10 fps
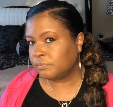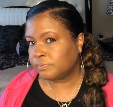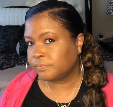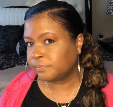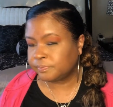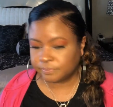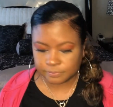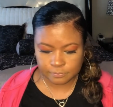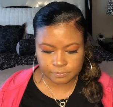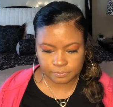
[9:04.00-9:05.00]

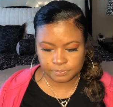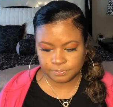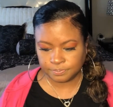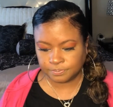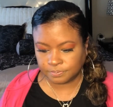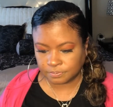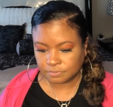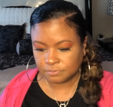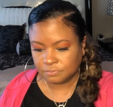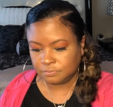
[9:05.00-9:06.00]

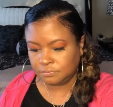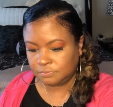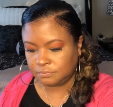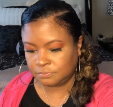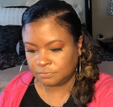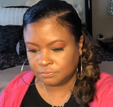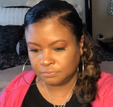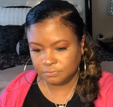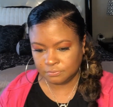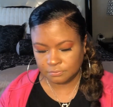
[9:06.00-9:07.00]

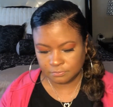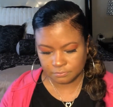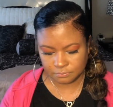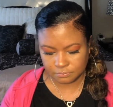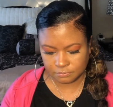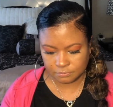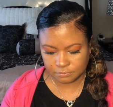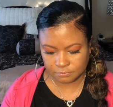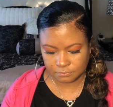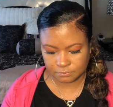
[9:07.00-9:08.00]

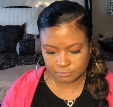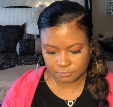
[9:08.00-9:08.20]
(no one is talking)